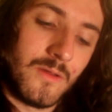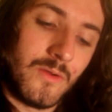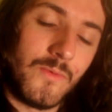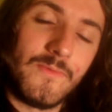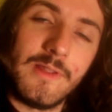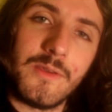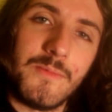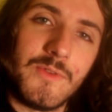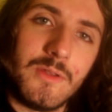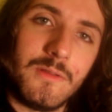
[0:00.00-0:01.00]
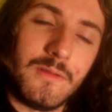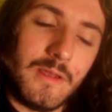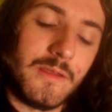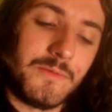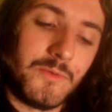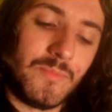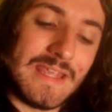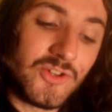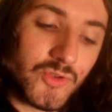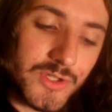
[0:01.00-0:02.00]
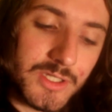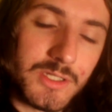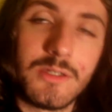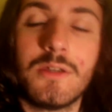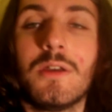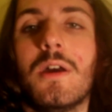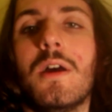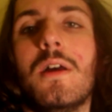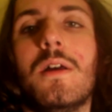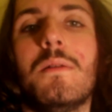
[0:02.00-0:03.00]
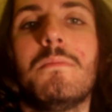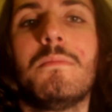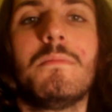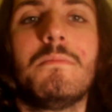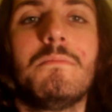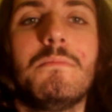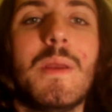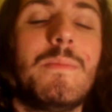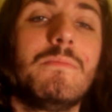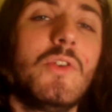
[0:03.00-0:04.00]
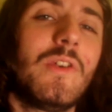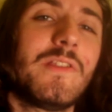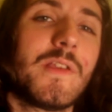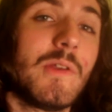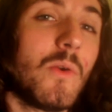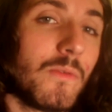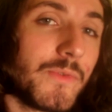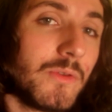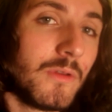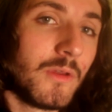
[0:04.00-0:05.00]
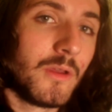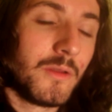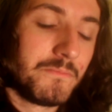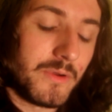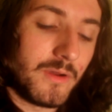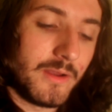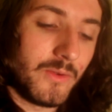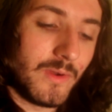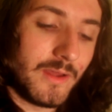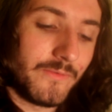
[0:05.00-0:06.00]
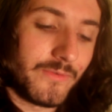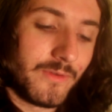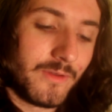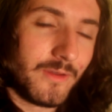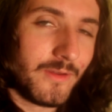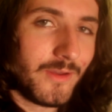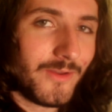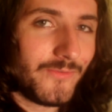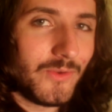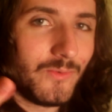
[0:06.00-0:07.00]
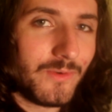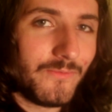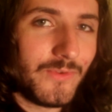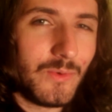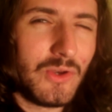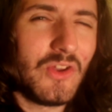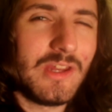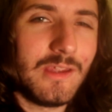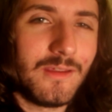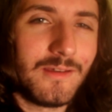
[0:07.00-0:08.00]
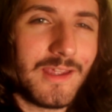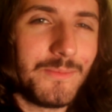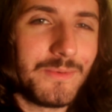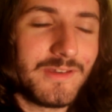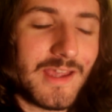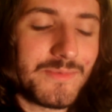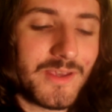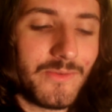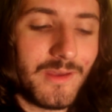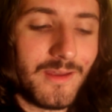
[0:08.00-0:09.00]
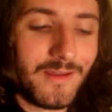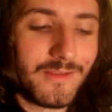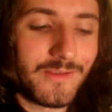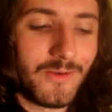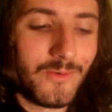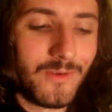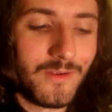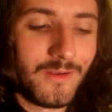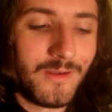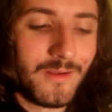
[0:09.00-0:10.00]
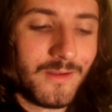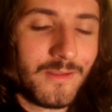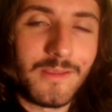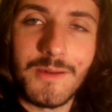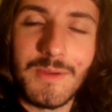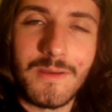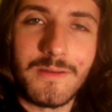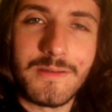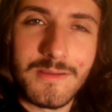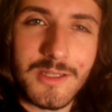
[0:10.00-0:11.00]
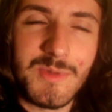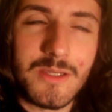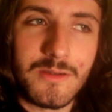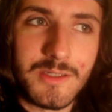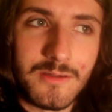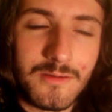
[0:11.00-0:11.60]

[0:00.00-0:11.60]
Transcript: Hopefully, some of you'll be interested. Maybe not necessarily all of you, but I know I have a few nerdy types out there, so it's gonna be good. It's gonna be good.